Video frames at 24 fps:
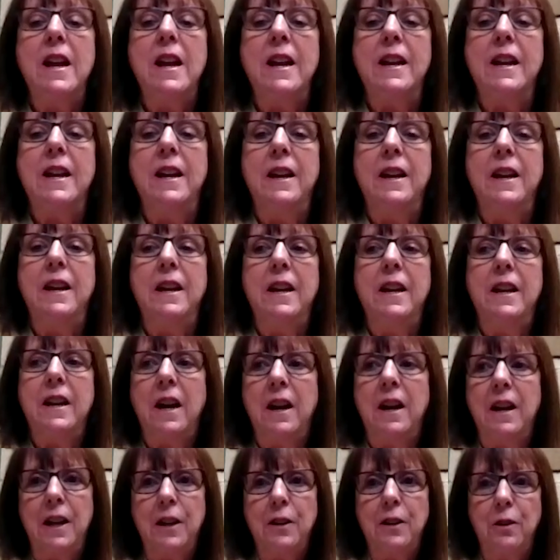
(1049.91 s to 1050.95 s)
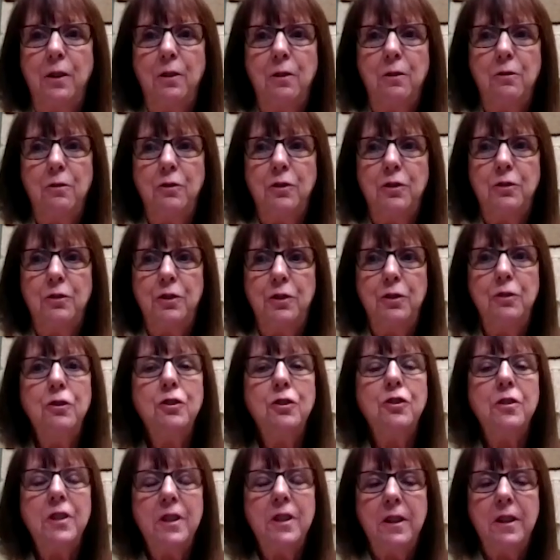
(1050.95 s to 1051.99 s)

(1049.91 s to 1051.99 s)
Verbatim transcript: and I go usually